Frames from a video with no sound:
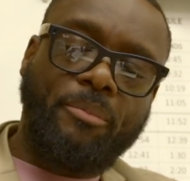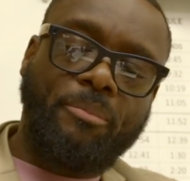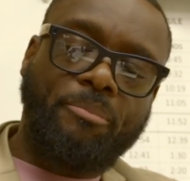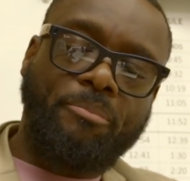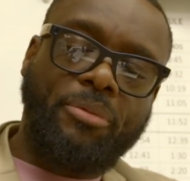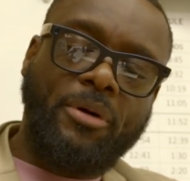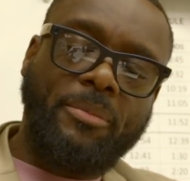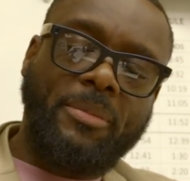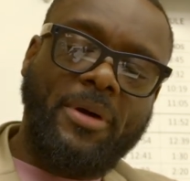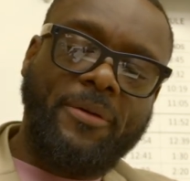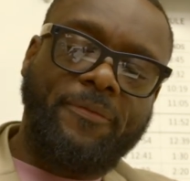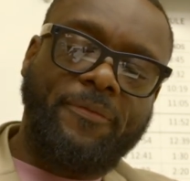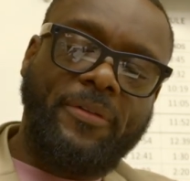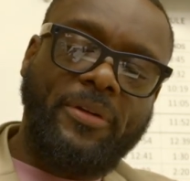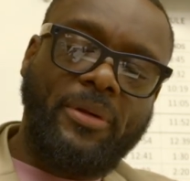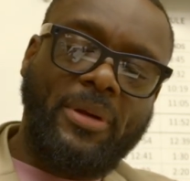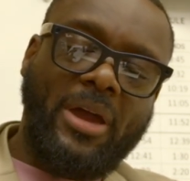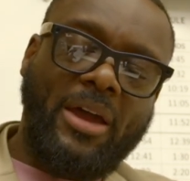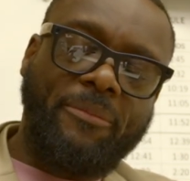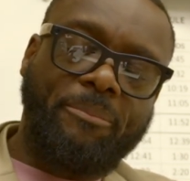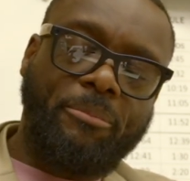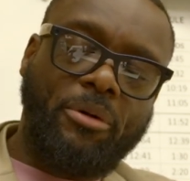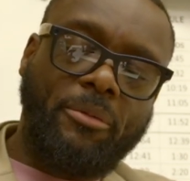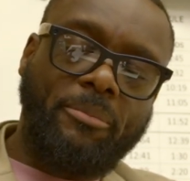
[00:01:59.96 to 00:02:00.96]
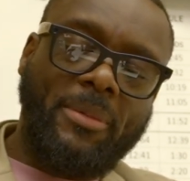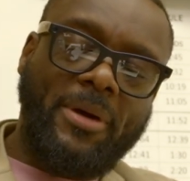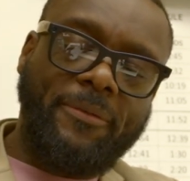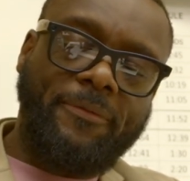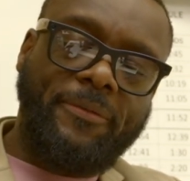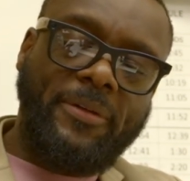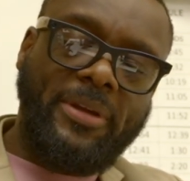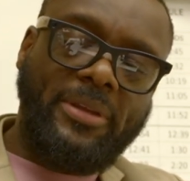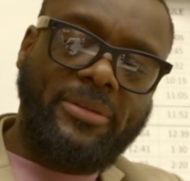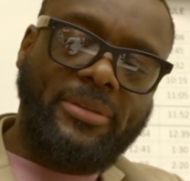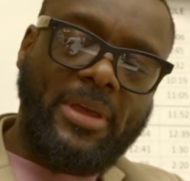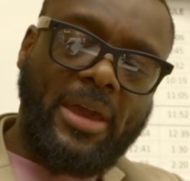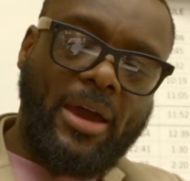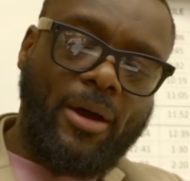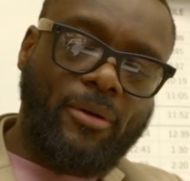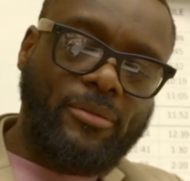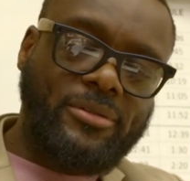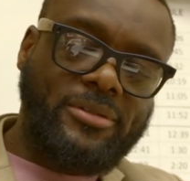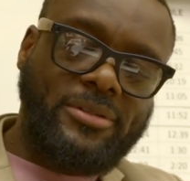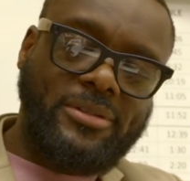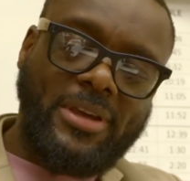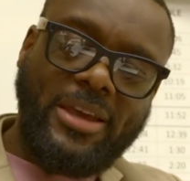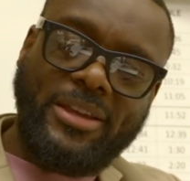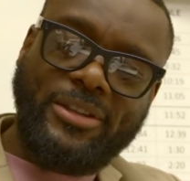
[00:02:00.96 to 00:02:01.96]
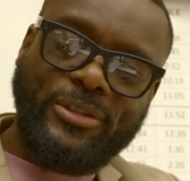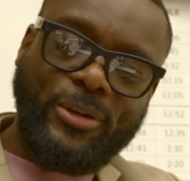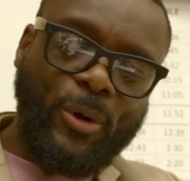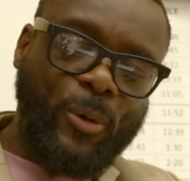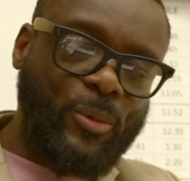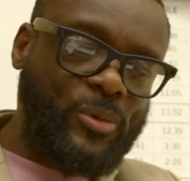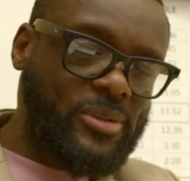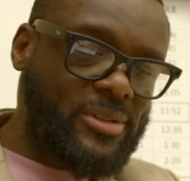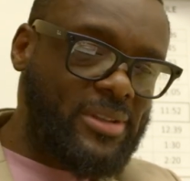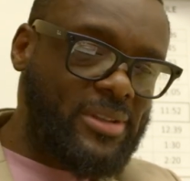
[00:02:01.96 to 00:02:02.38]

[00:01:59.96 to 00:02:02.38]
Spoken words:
put my feet down, 10 toes